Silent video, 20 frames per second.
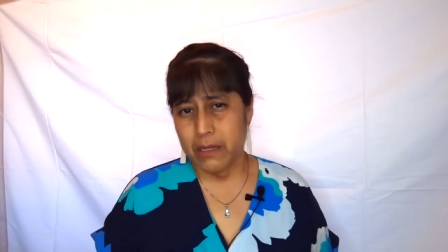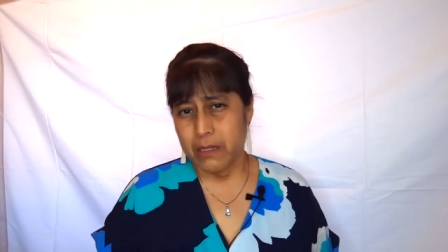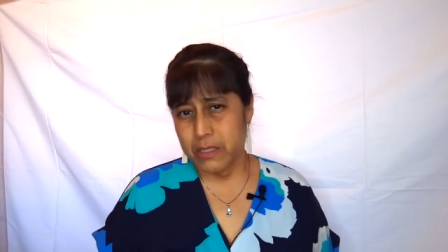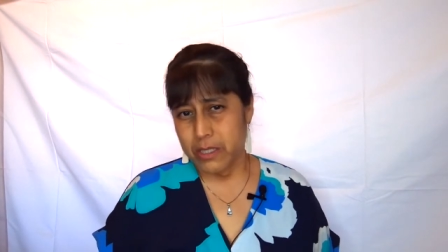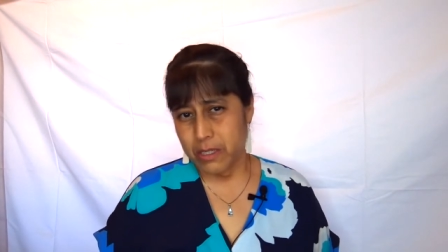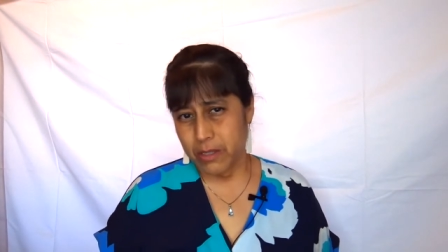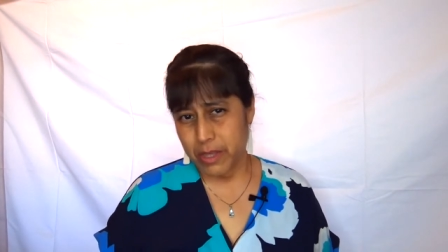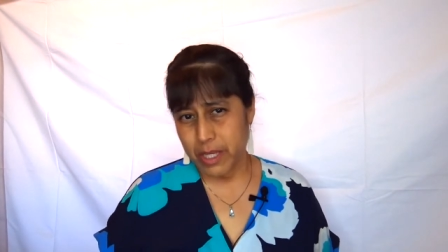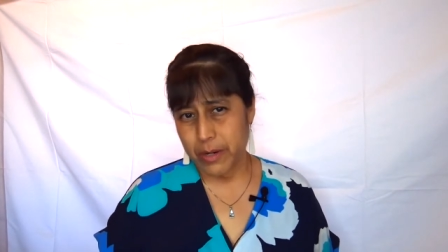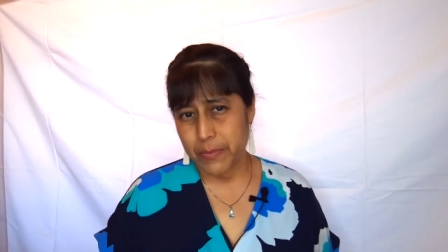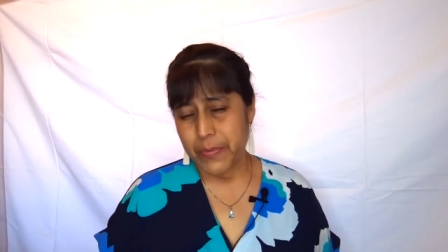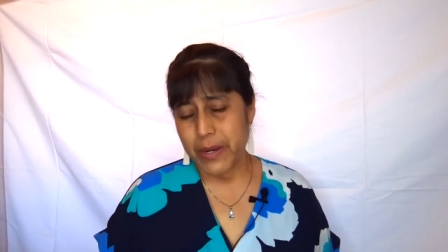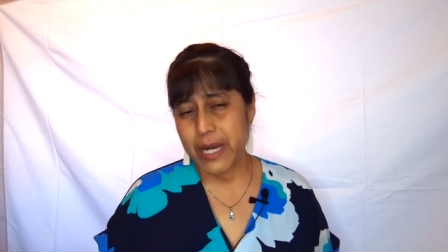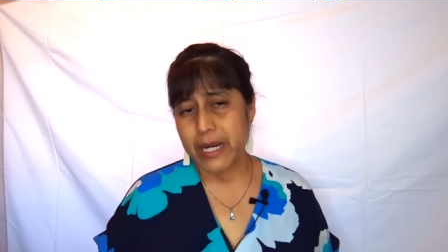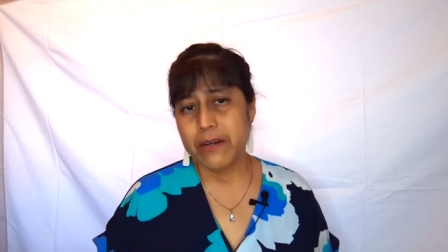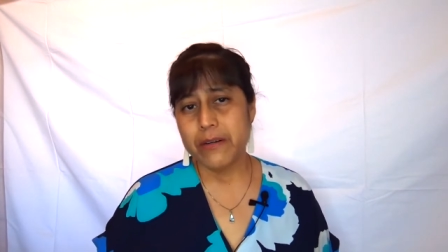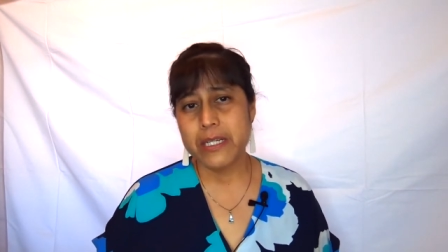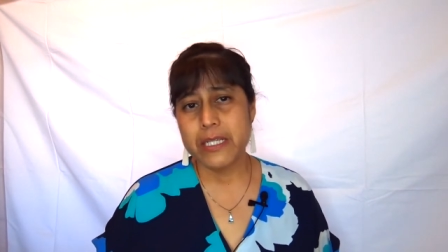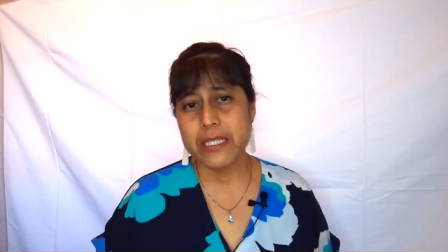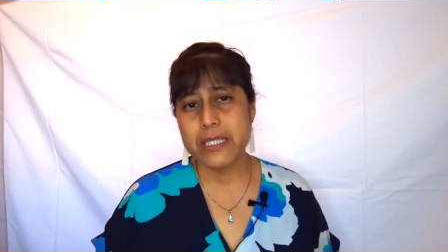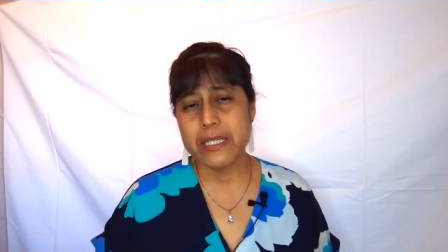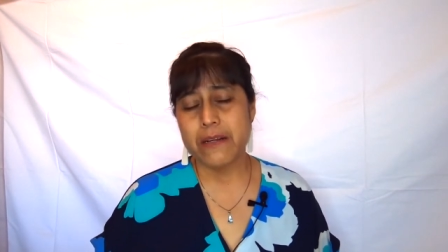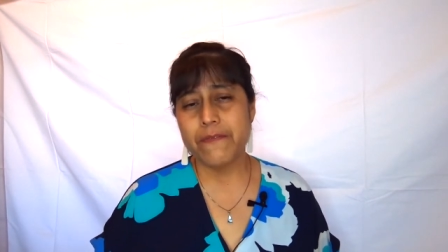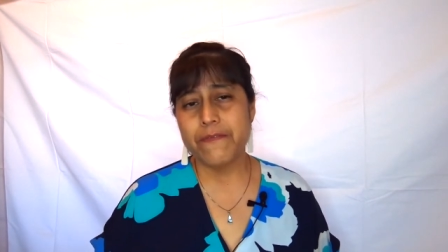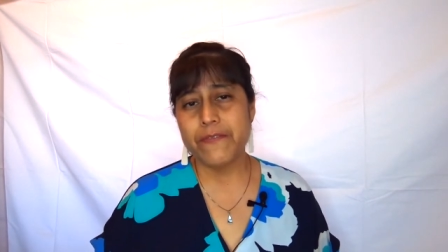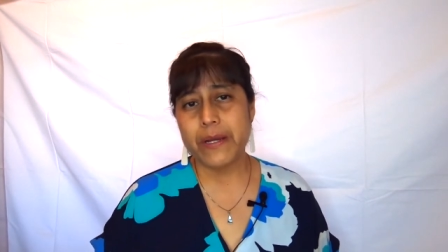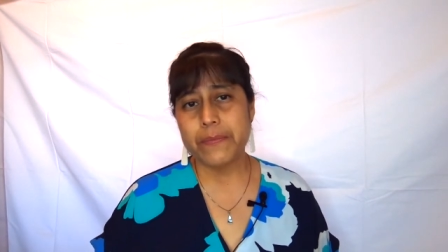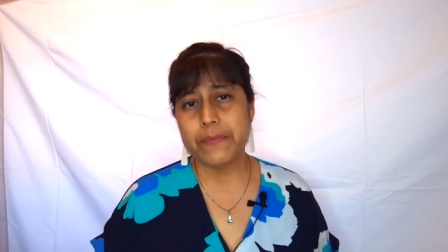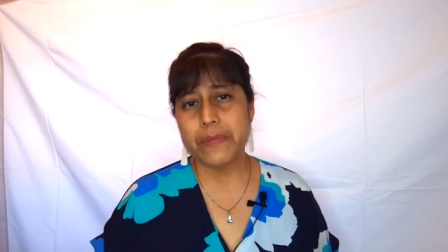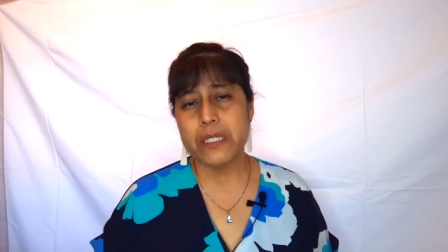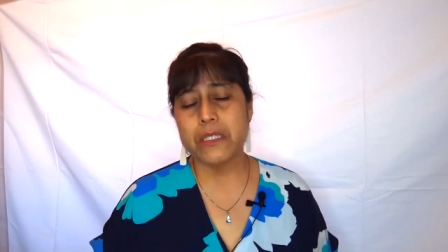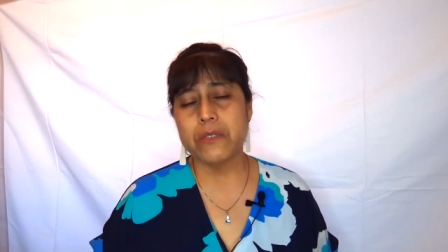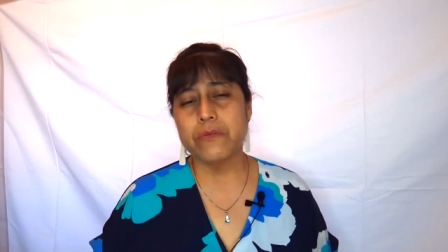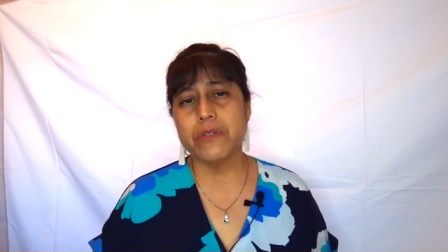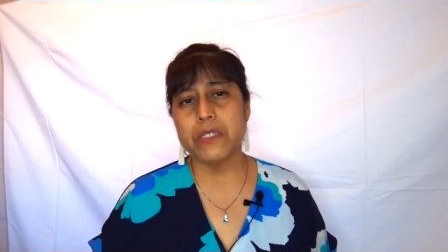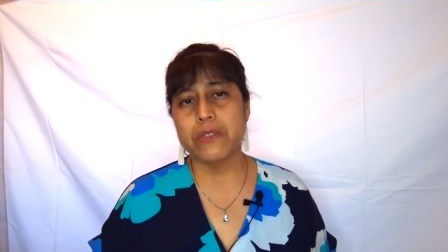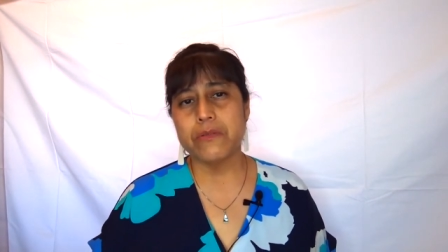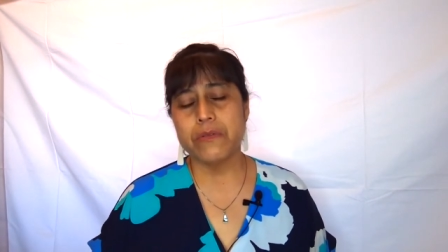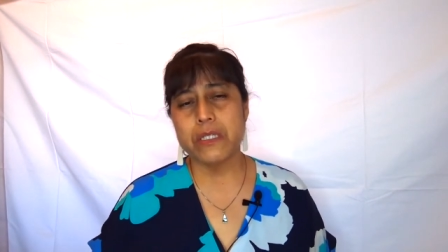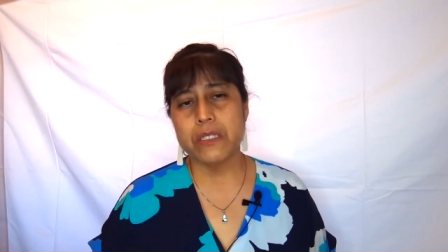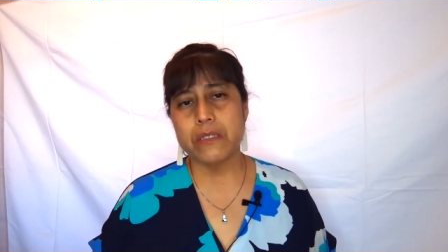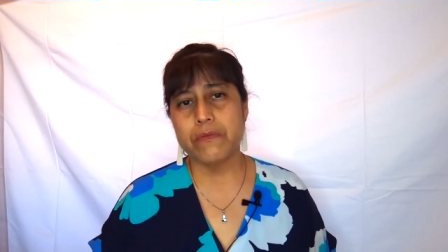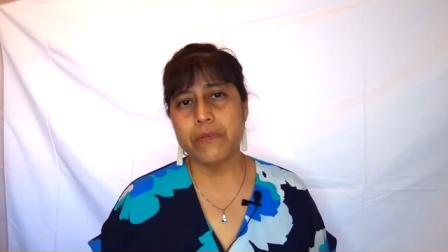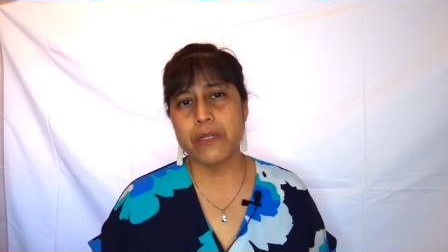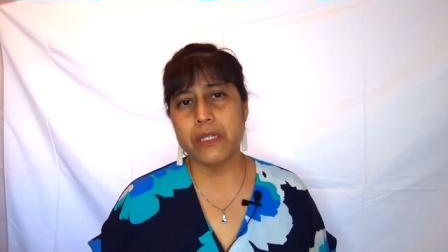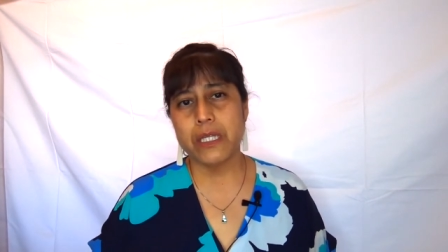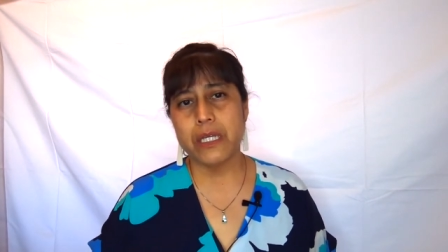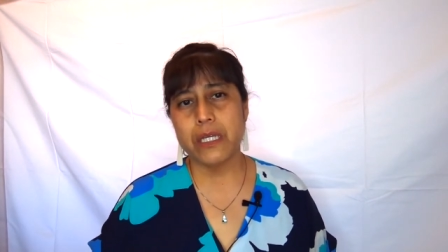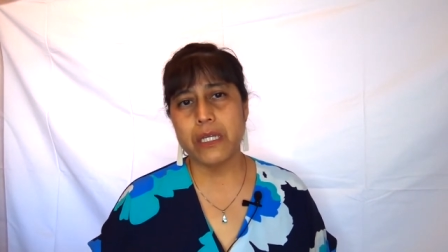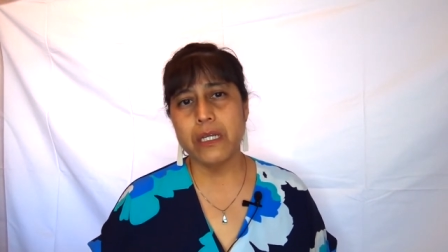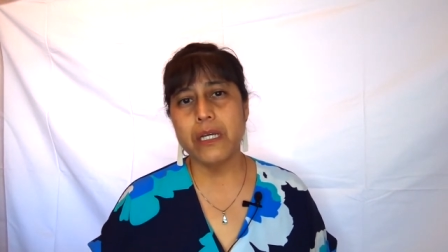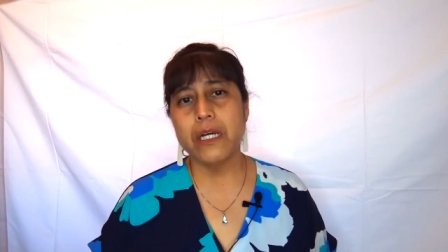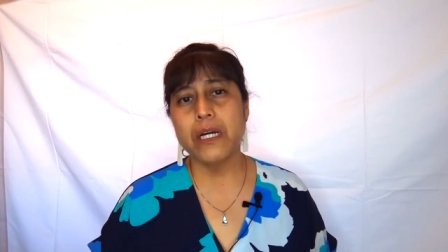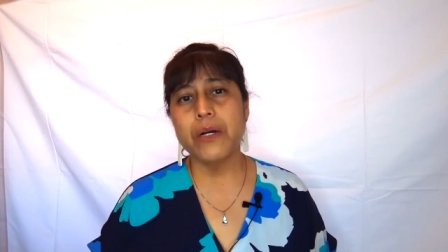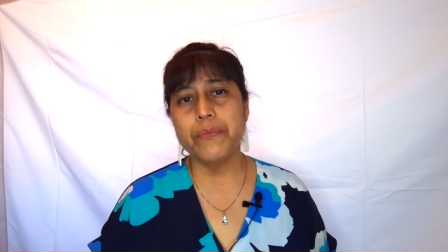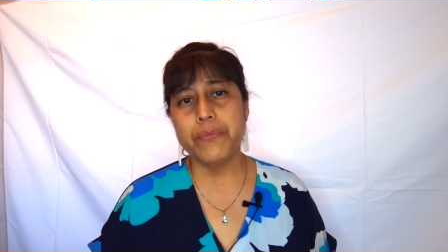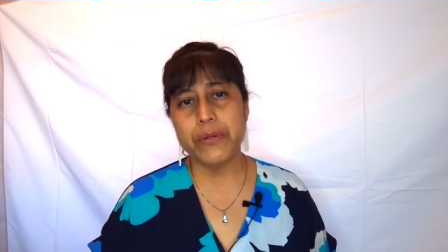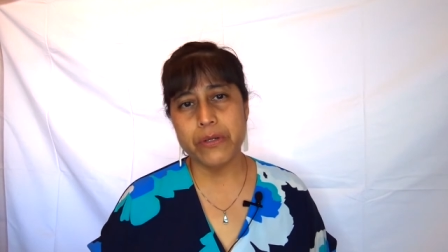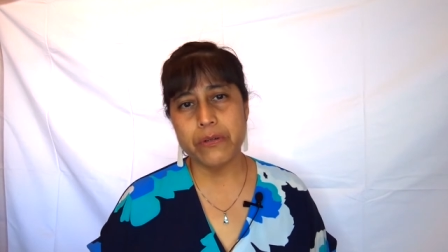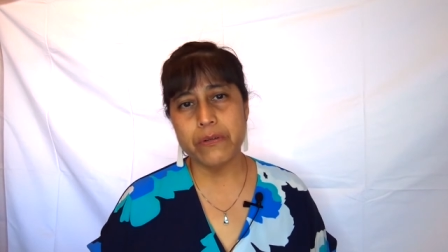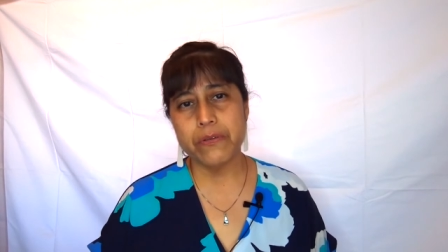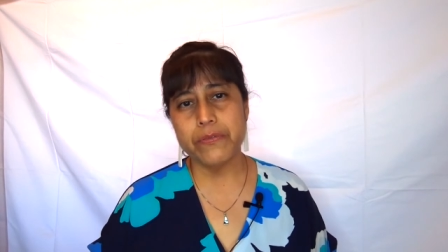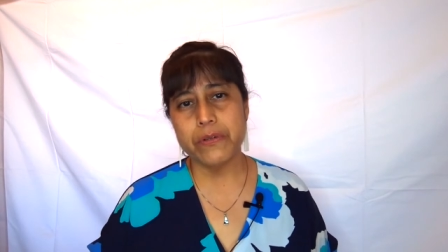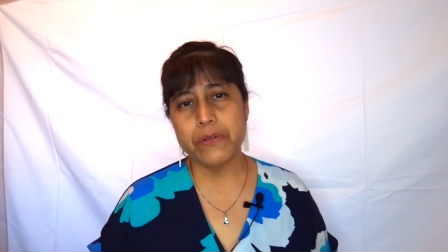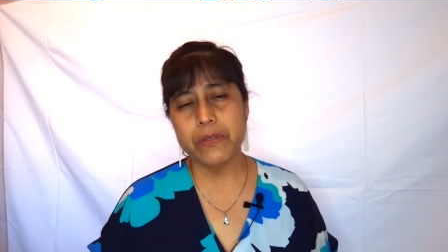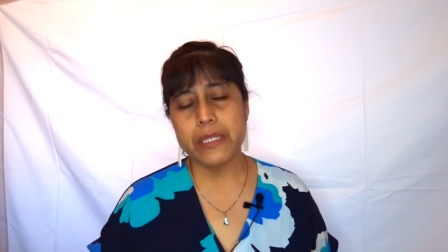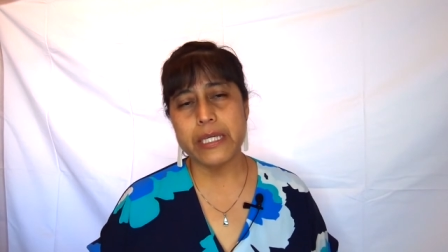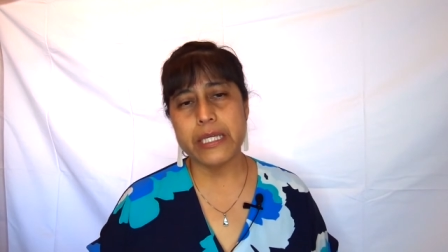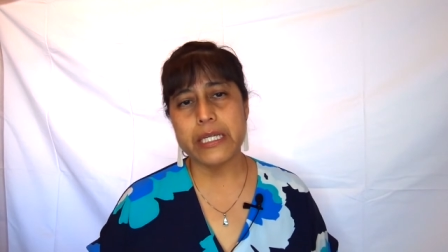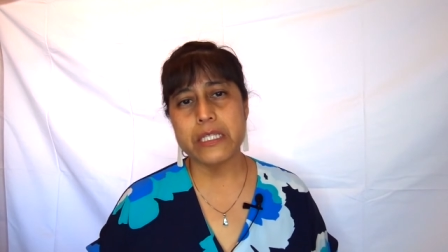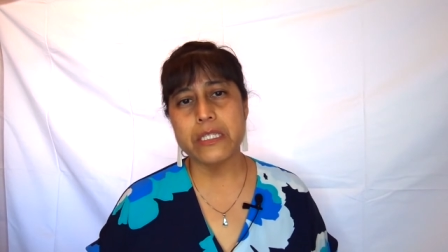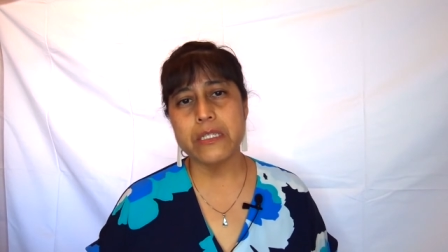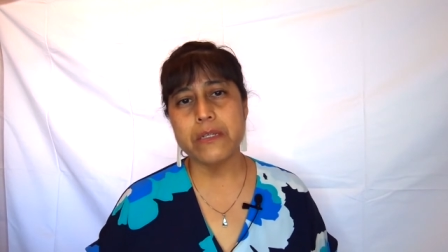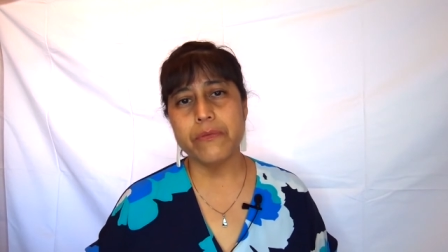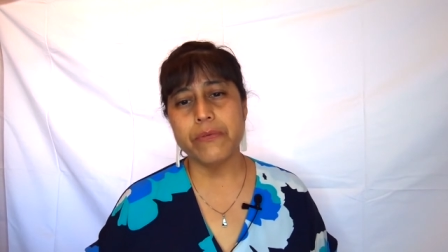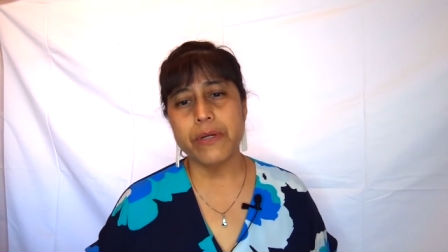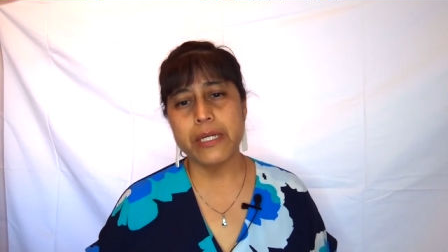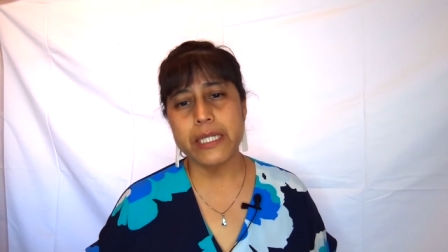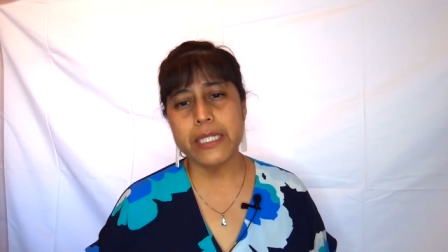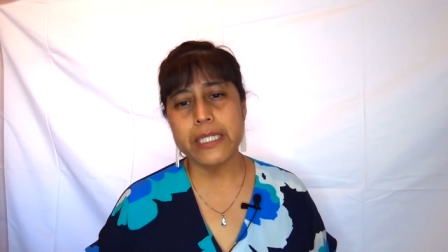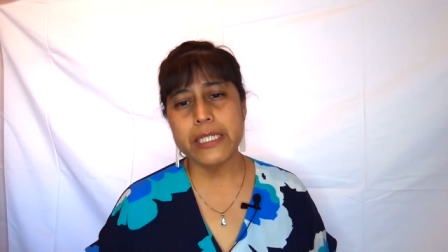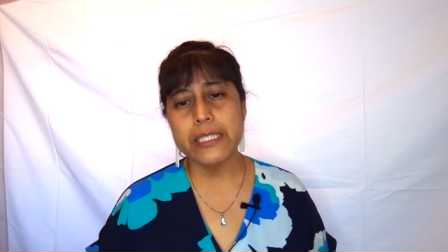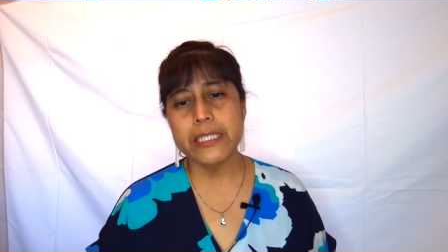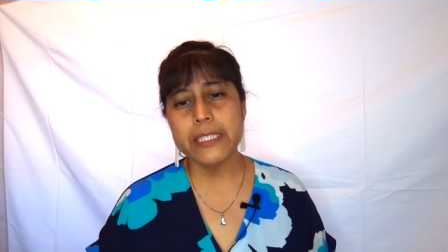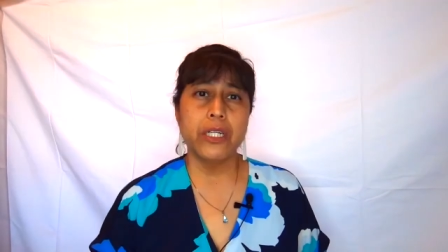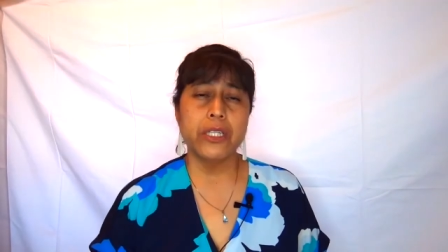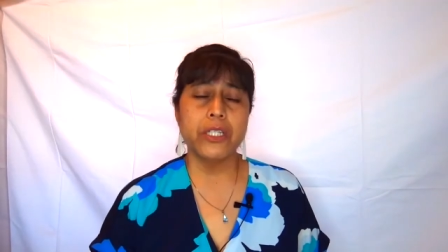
to their parents and families, which was really a beautiful thing to witness.